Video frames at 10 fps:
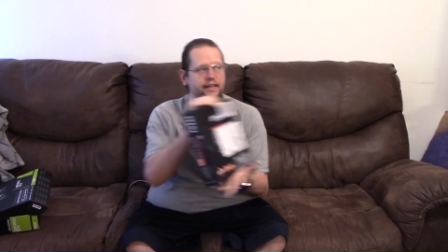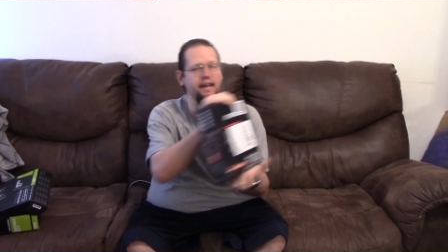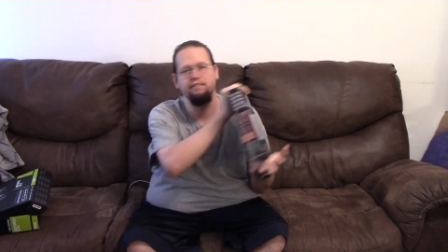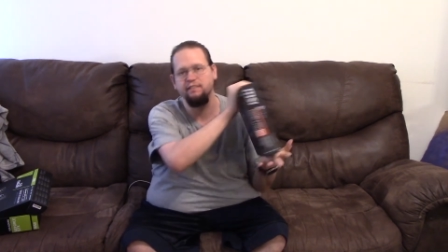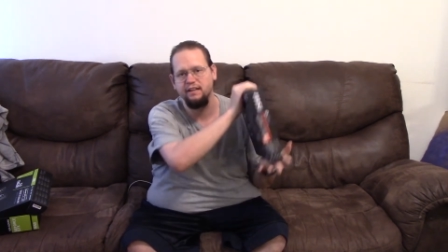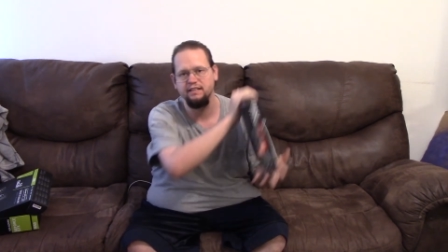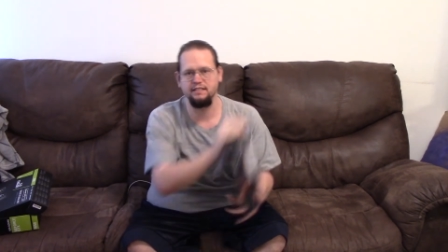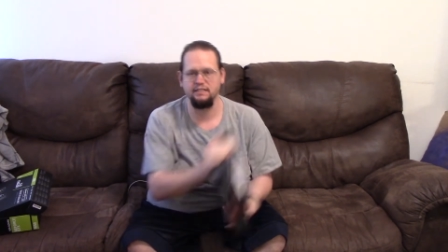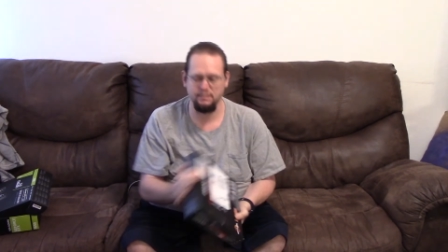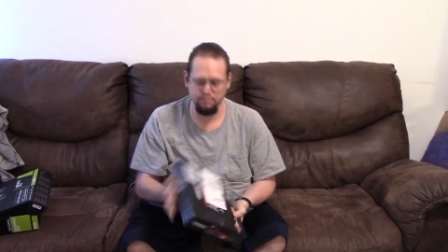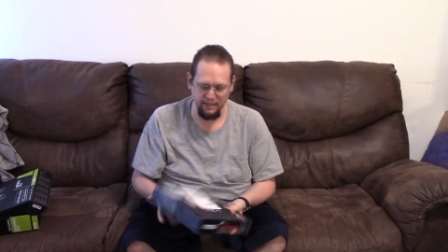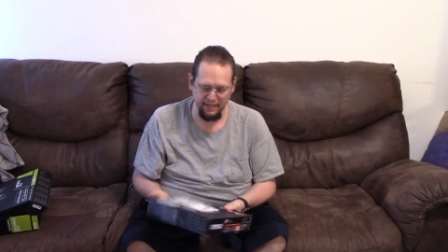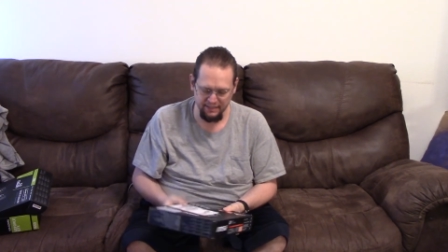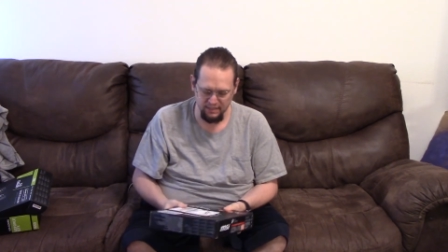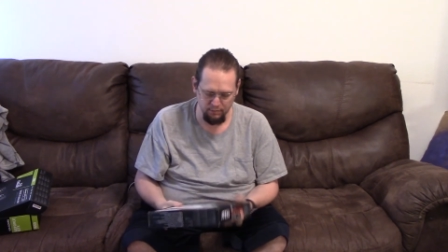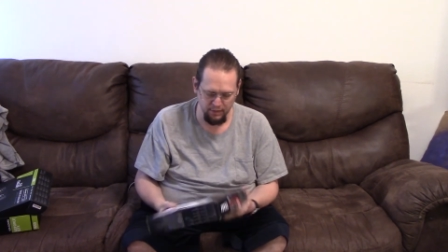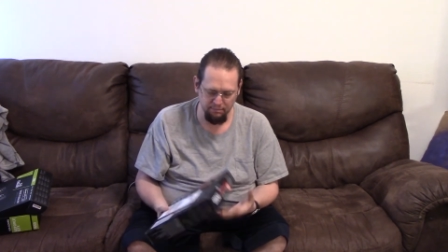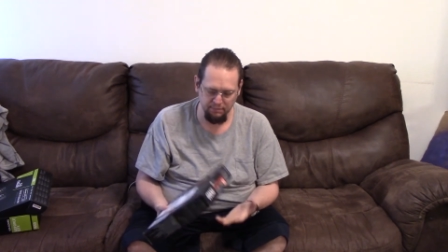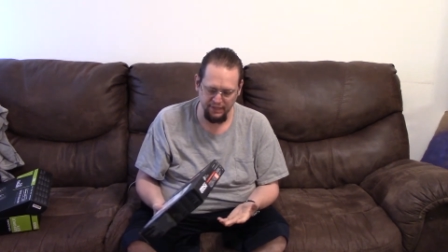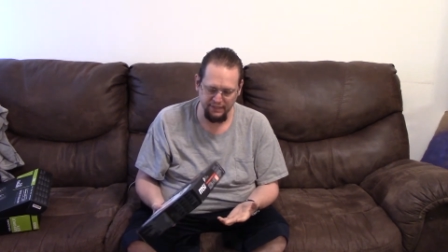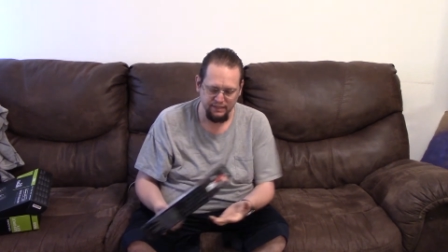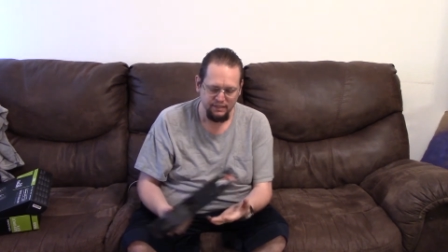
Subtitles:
having it as a display somewhere, but